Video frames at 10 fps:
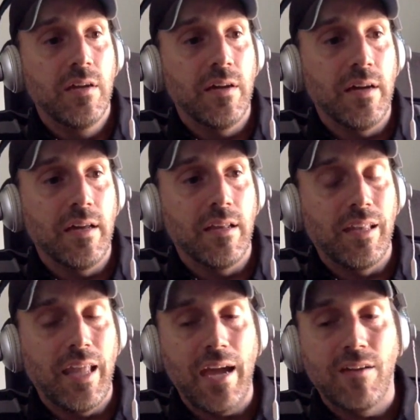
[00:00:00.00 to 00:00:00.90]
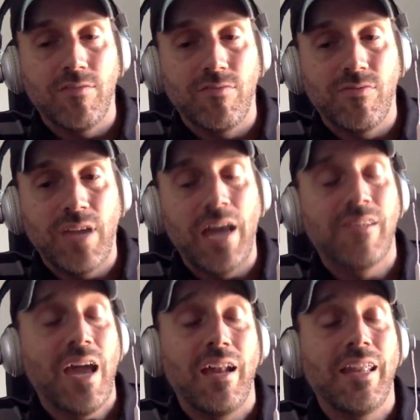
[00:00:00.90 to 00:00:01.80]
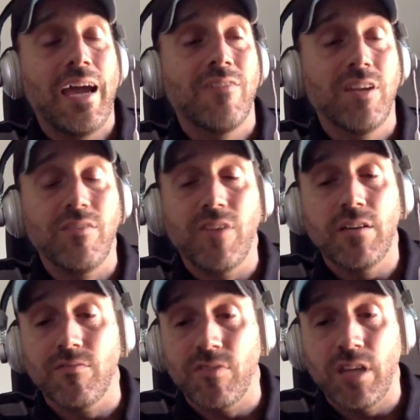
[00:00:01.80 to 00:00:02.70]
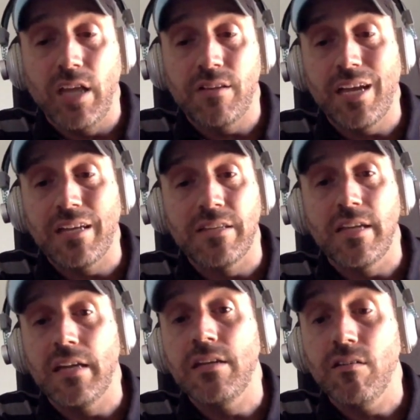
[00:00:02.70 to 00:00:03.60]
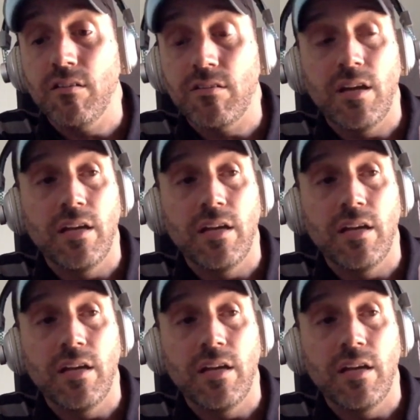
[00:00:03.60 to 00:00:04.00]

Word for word: uh, lack of has had a lack of innovation for the last eight to ten years,